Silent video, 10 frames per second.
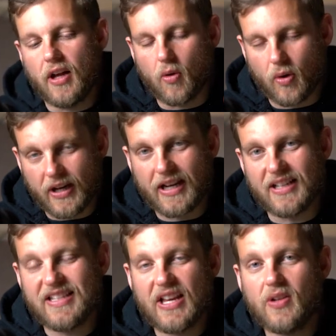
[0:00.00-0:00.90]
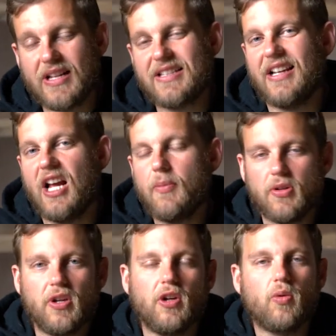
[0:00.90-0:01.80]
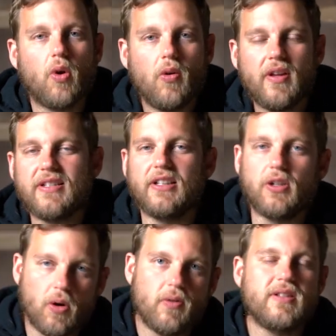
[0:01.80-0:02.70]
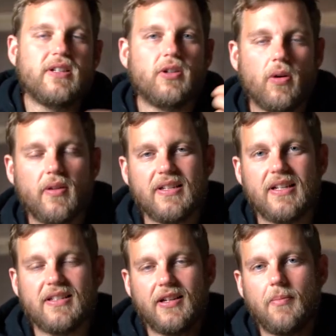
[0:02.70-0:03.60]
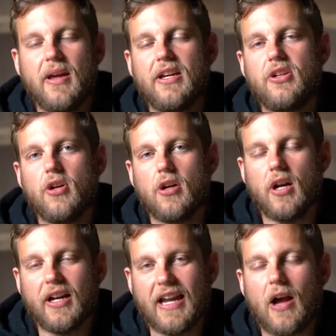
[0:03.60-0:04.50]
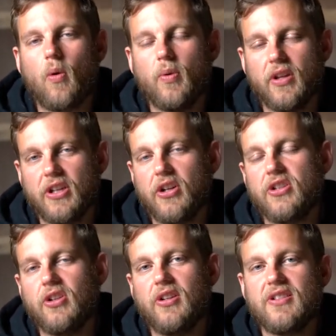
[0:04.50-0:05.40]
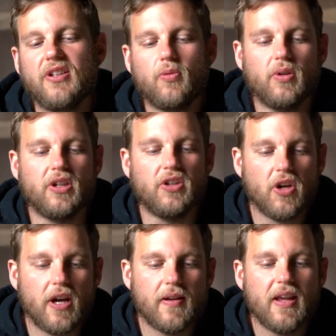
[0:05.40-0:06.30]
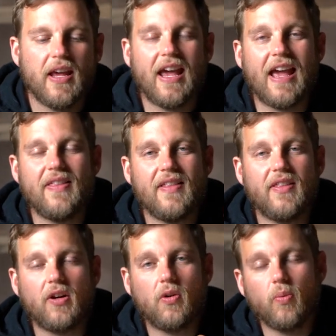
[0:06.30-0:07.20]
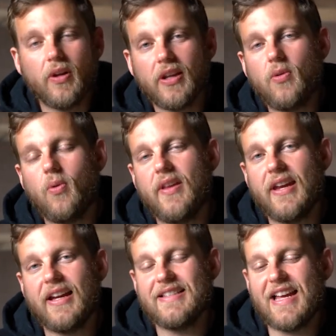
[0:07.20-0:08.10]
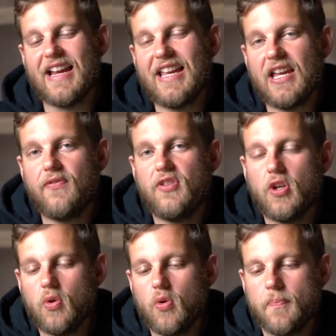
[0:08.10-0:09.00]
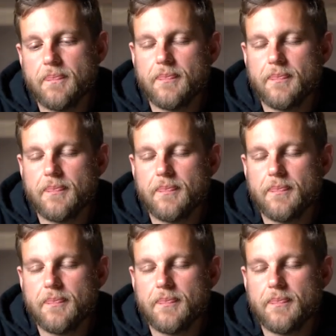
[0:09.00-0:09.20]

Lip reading: organic sales. That's going to help you. You can grow this and grow this and grow this, and it's going to make your account really good and your listings really good. And then the really cool thing is that if you